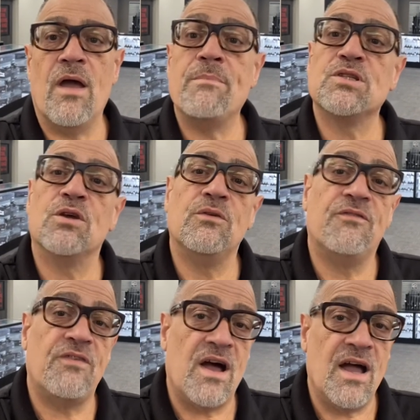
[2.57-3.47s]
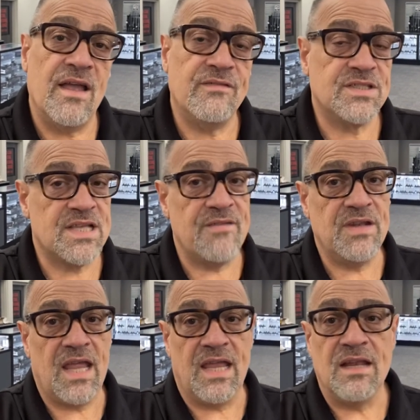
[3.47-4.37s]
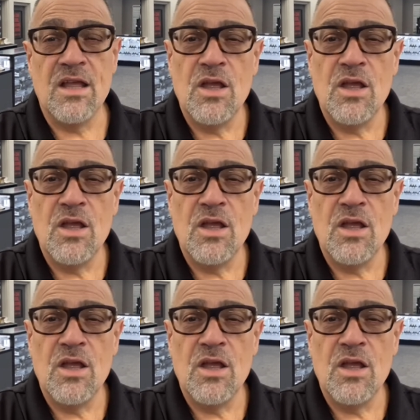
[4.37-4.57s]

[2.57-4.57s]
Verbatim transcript: episode 578.